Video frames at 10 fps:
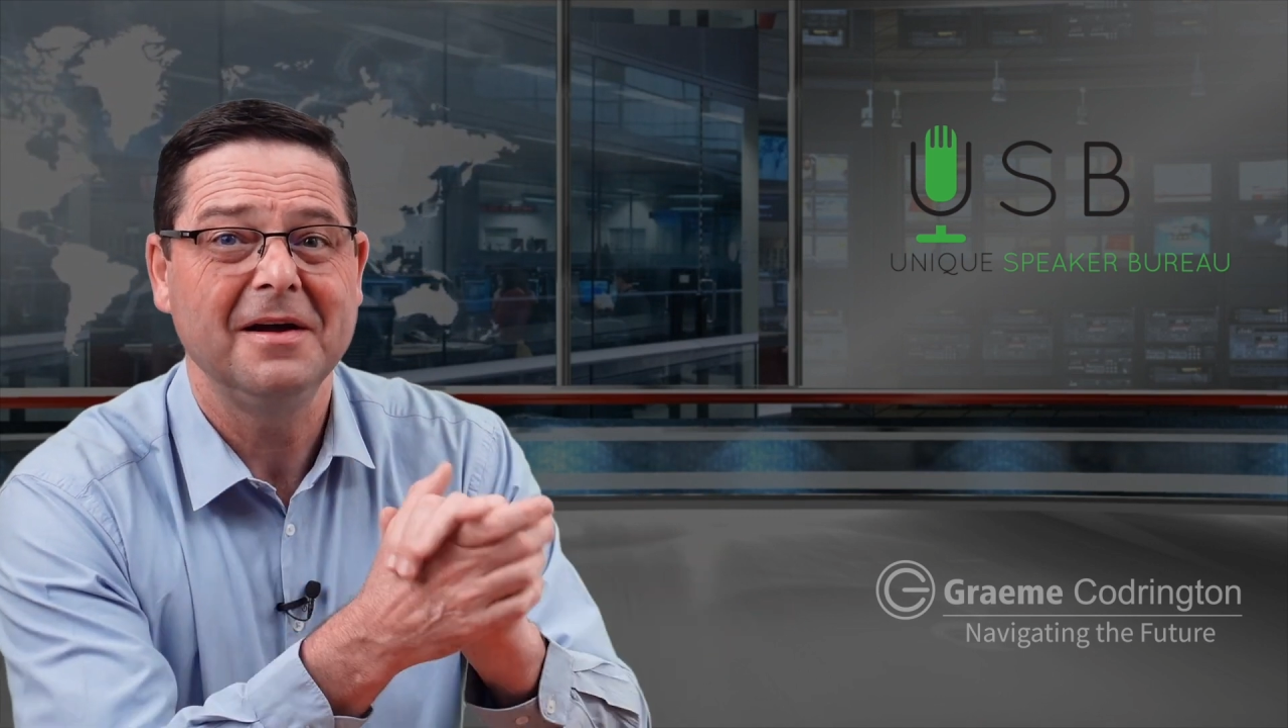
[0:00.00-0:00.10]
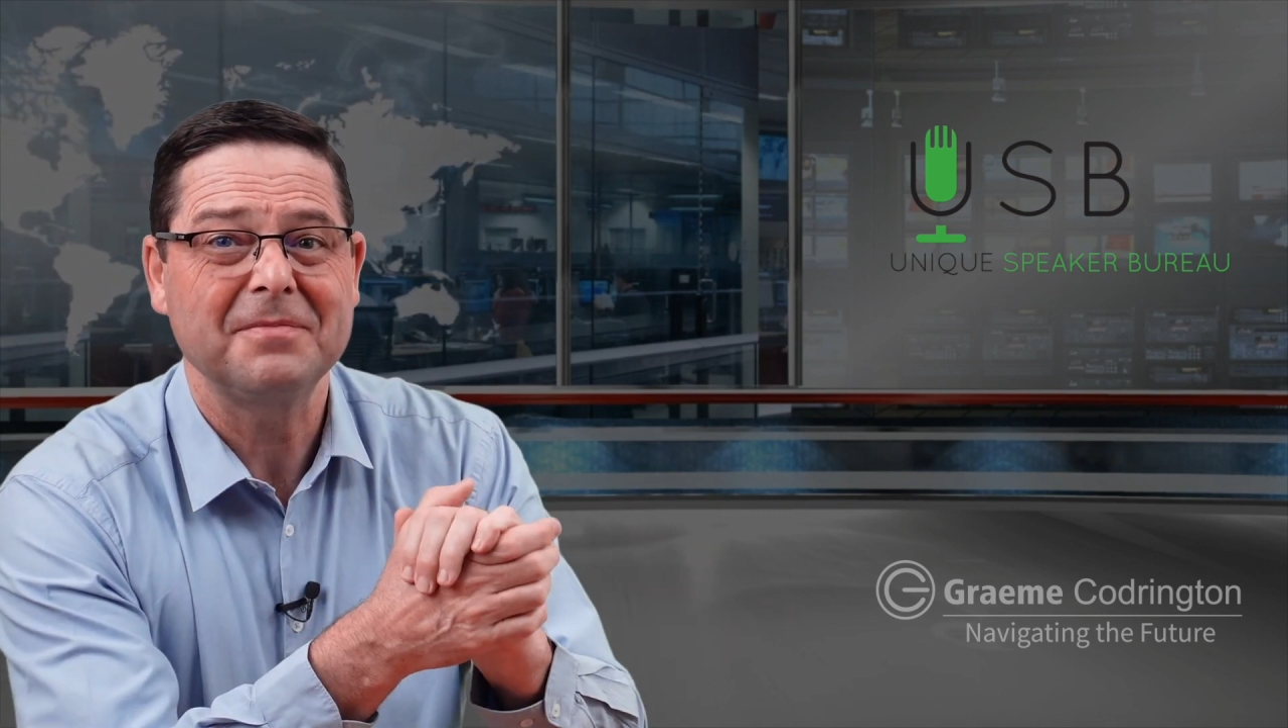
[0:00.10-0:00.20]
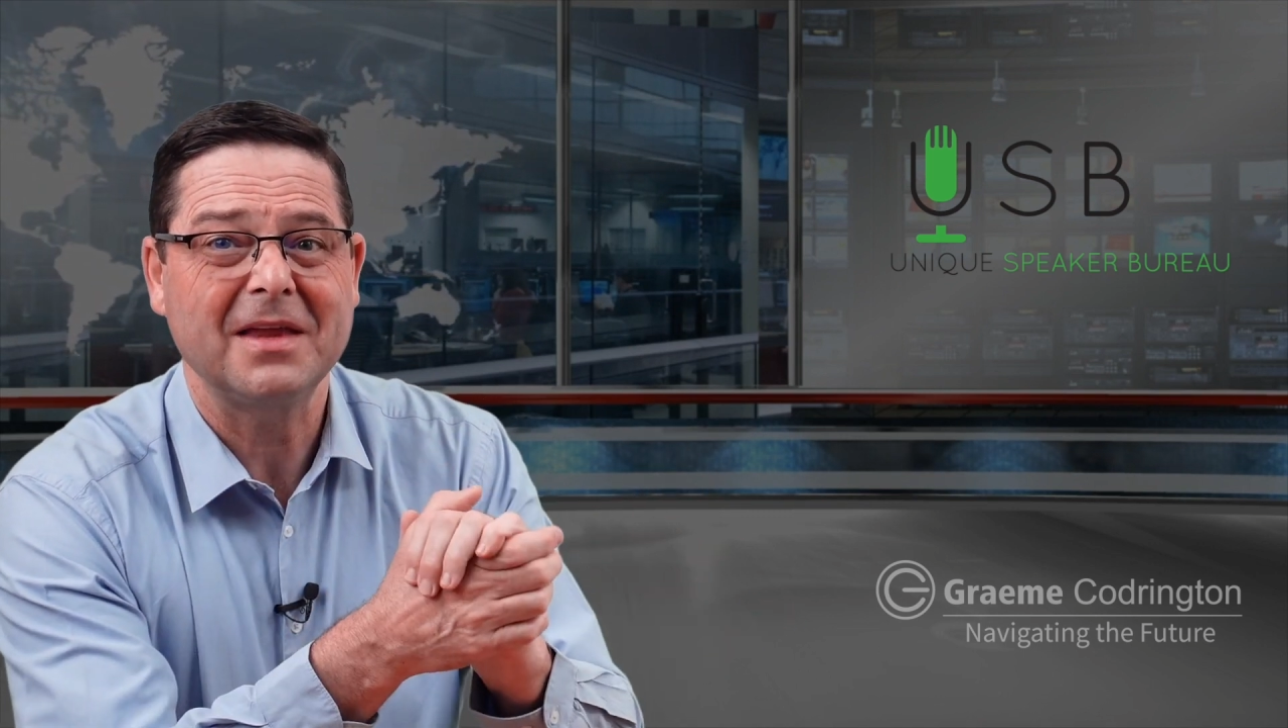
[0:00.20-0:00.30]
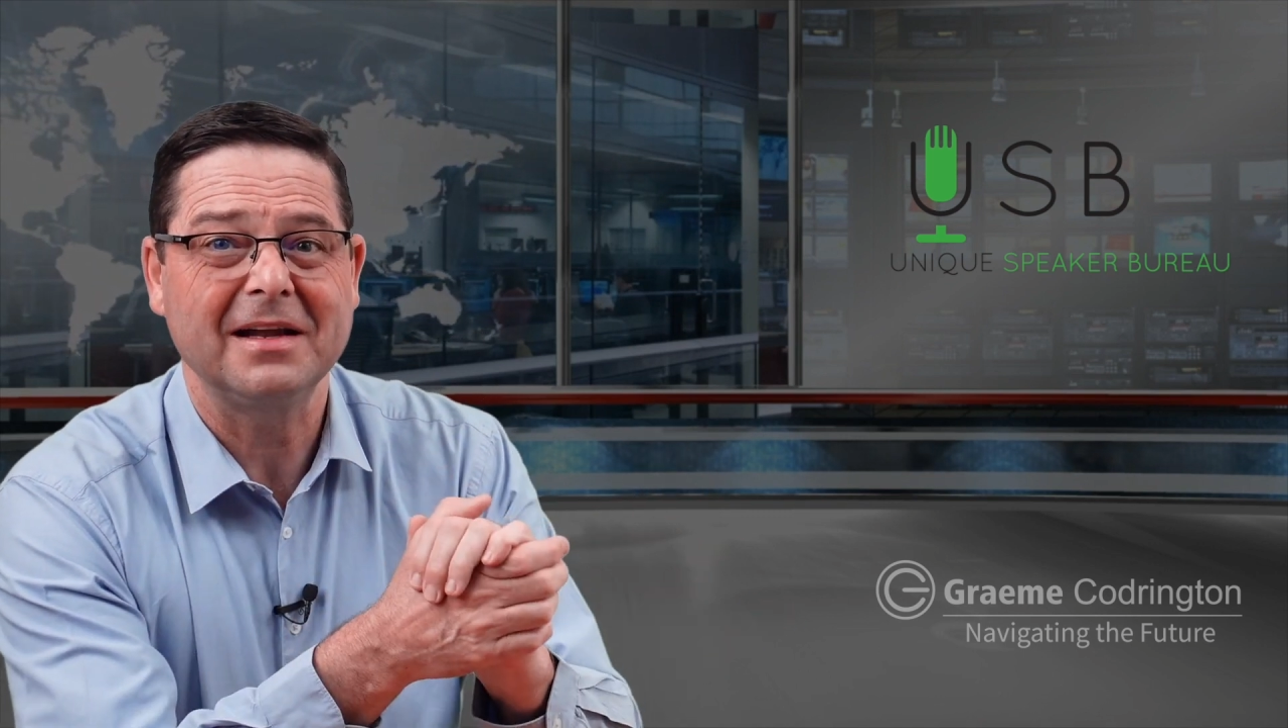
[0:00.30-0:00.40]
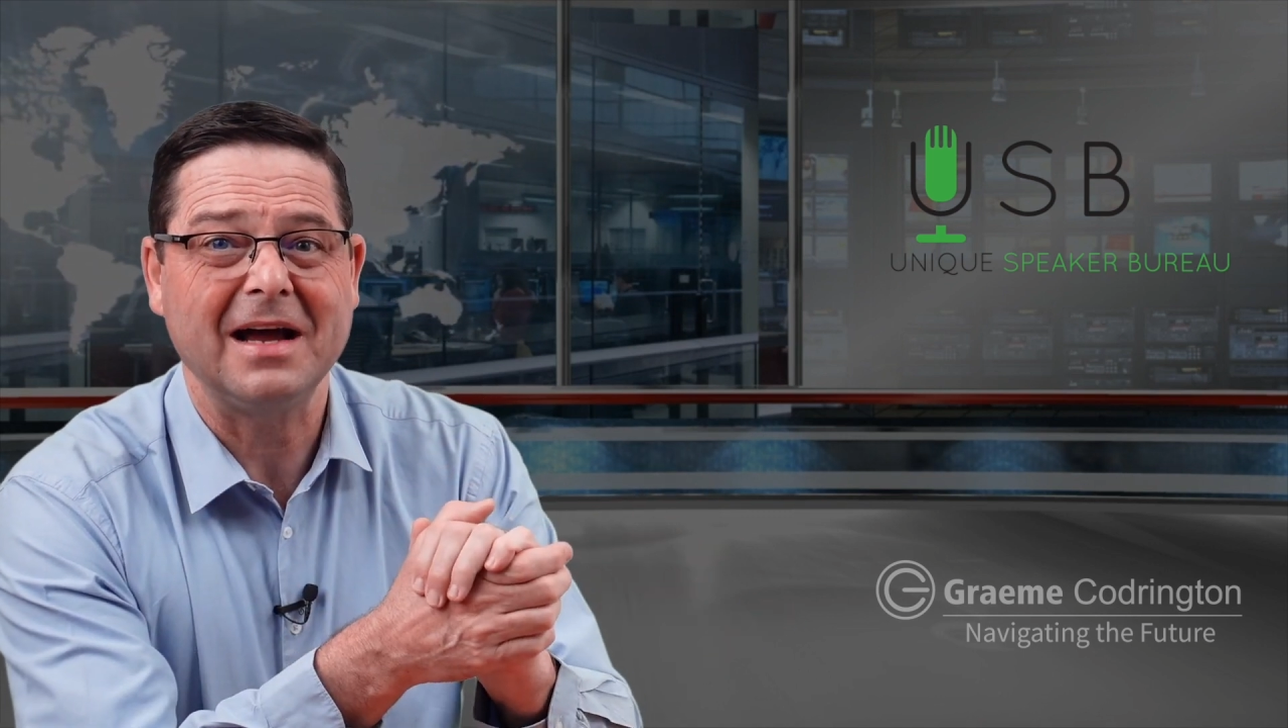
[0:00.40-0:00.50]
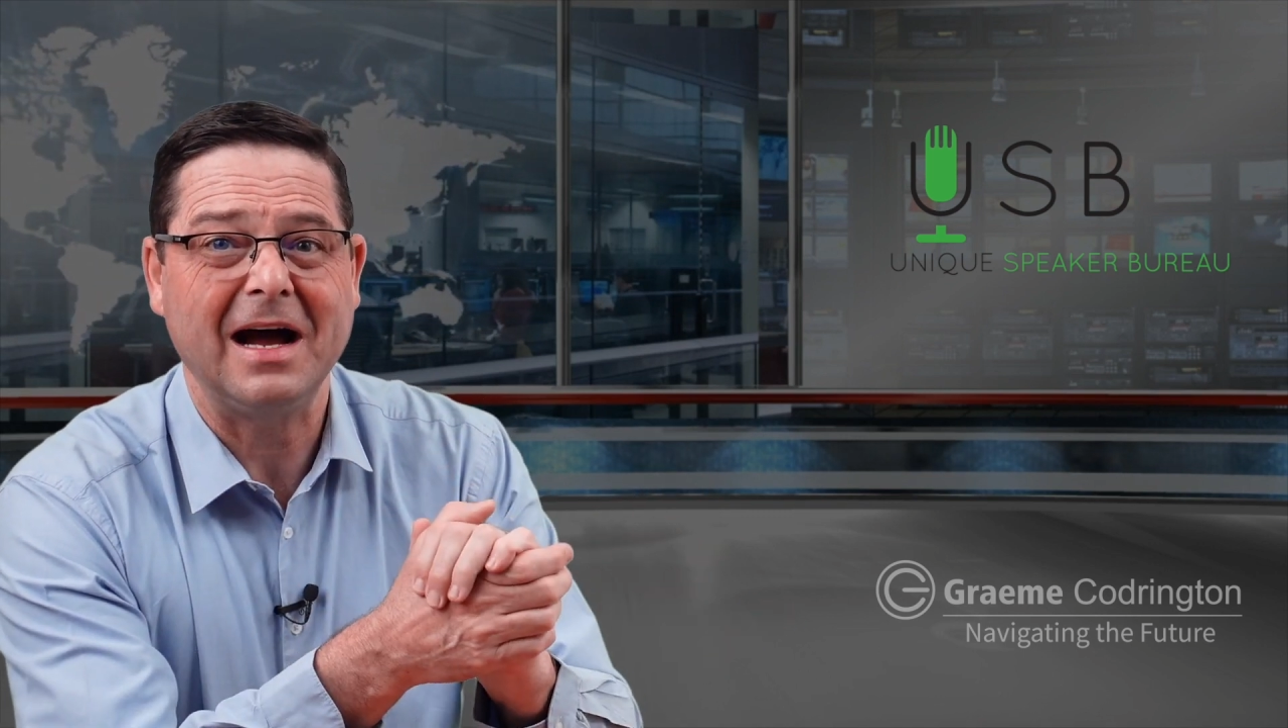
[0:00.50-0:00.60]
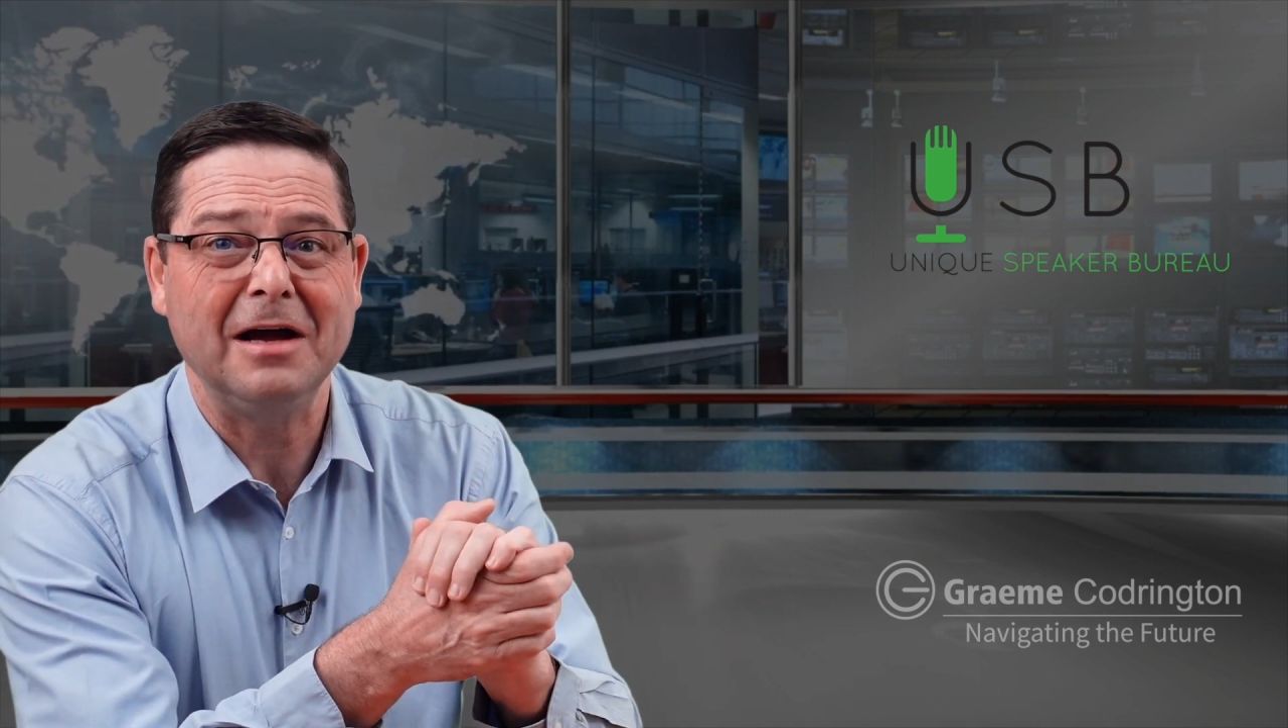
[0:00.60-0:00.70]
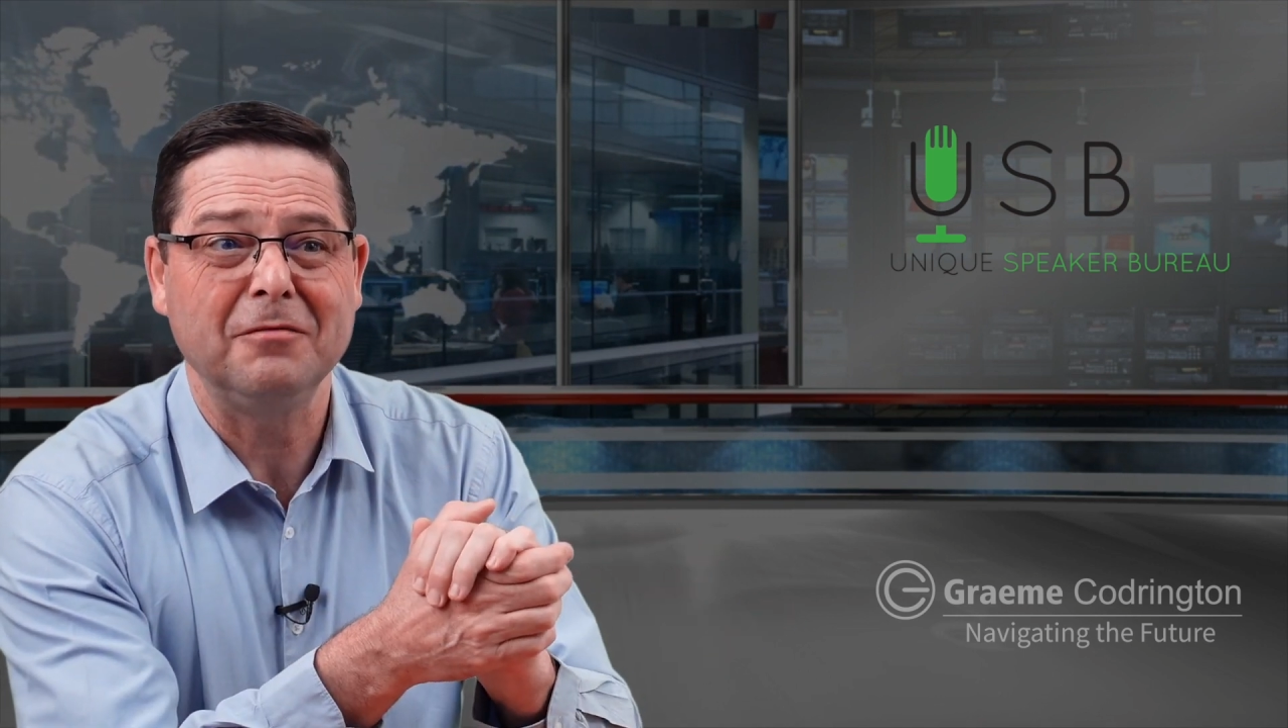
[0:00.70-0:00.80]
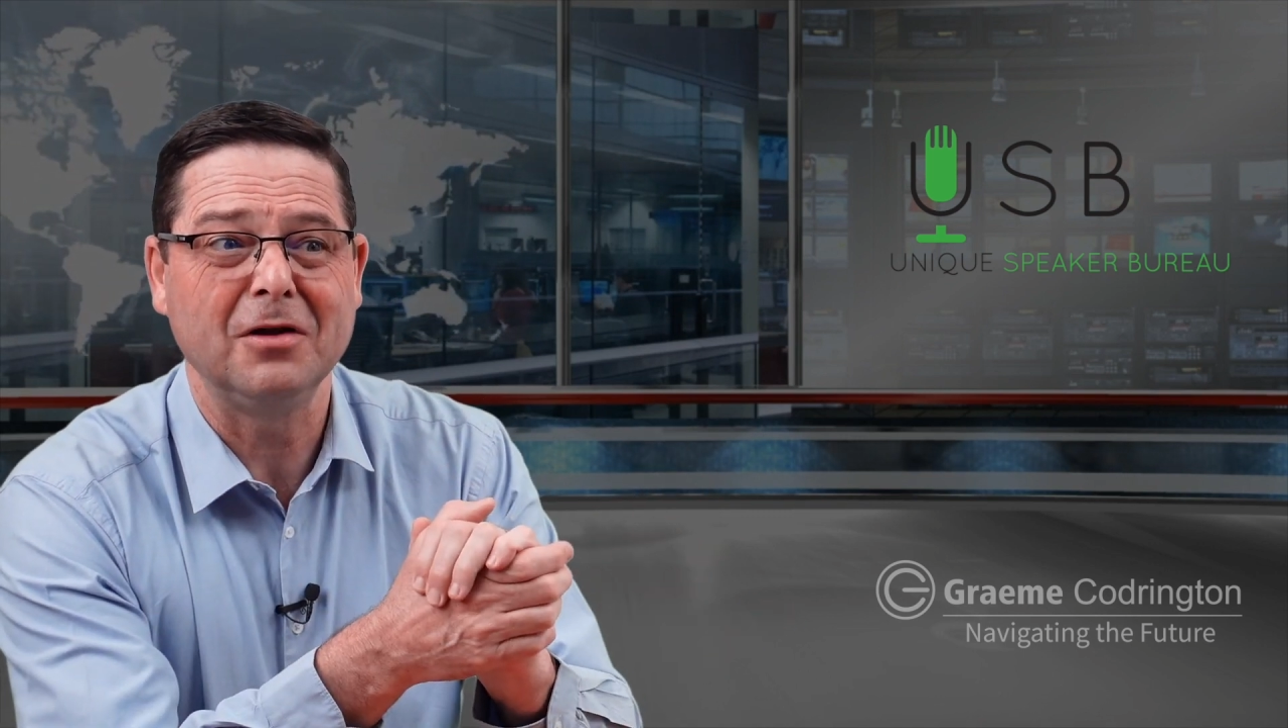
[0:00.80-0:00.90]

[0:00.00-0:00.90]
that I've